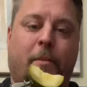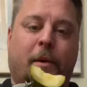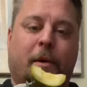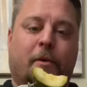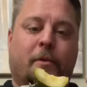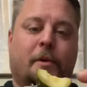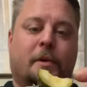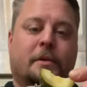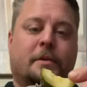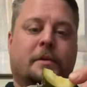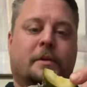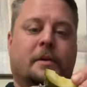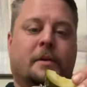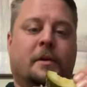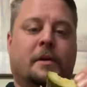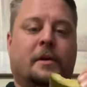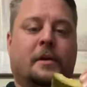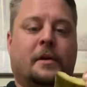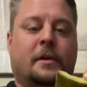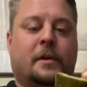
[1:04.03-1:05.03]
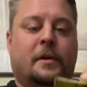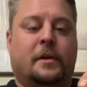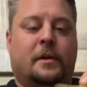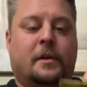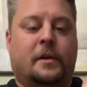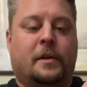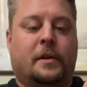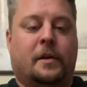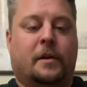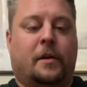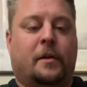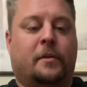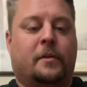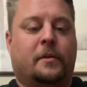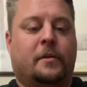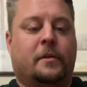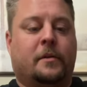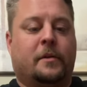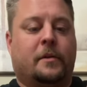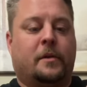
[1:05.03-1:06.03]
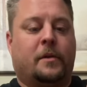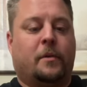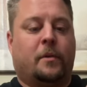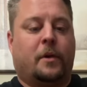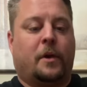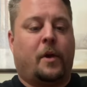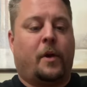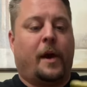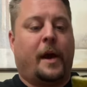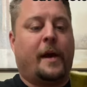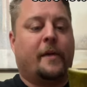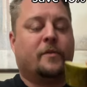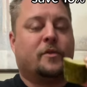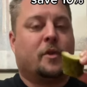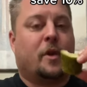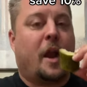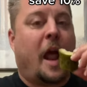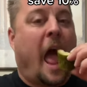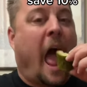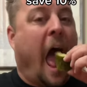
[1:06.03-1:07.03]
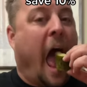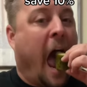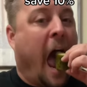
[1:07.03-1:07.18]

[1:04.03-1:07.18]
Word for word: pickle is. Here, I'll, you want to go halves on